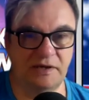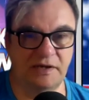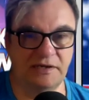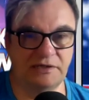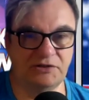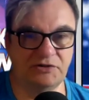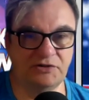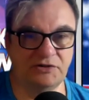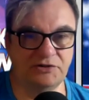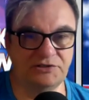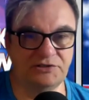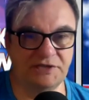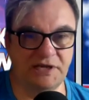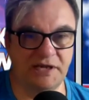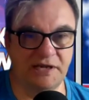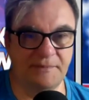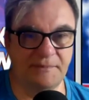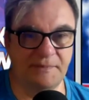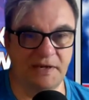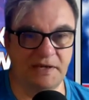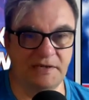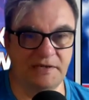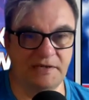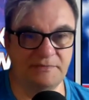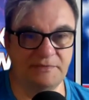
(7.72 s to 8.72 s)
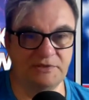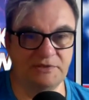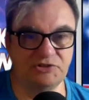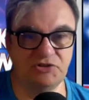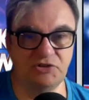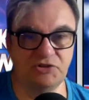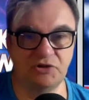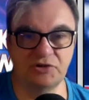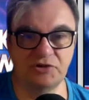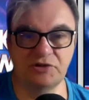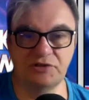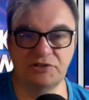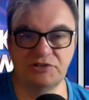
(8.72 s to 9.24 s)
and good day. My name is
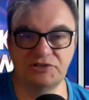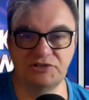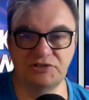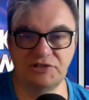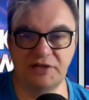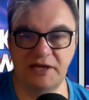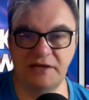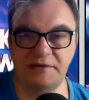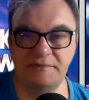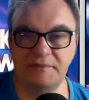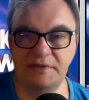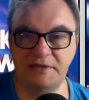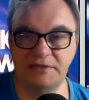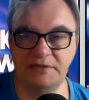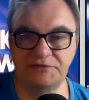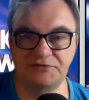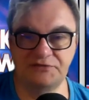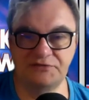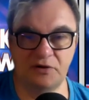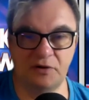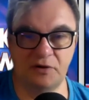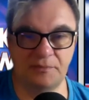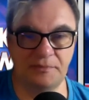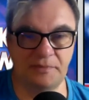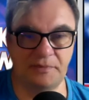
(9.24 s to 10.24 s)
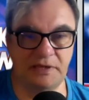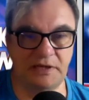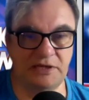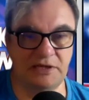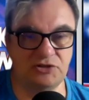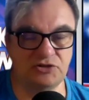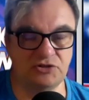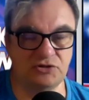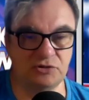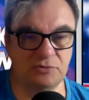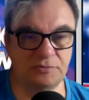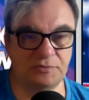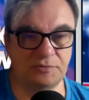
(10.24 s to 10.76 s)
Jurgen Steinmetz from
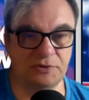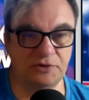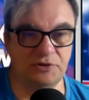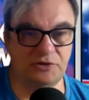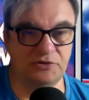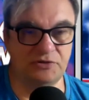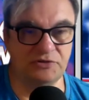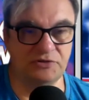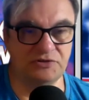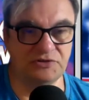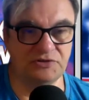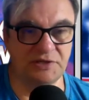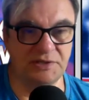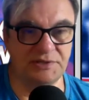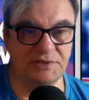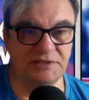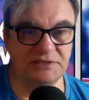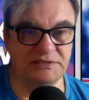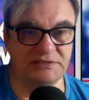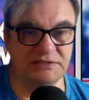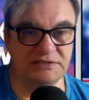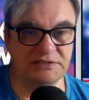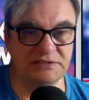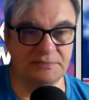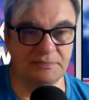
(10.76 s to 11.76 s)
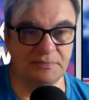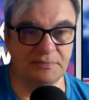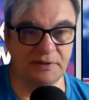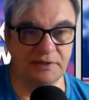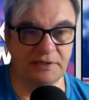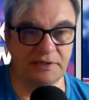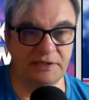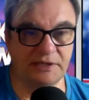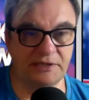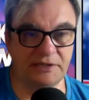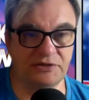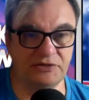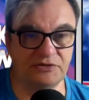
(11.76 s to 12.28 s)
eTurbo News, and this is a
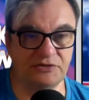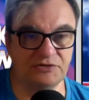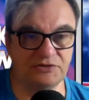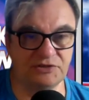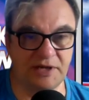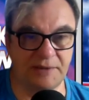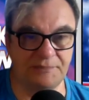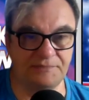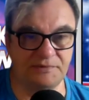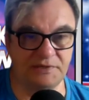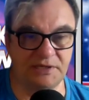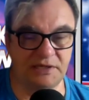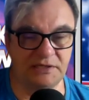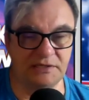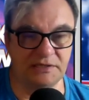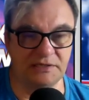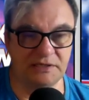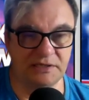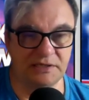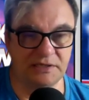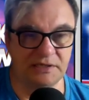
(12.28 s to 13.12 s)
breaking news update.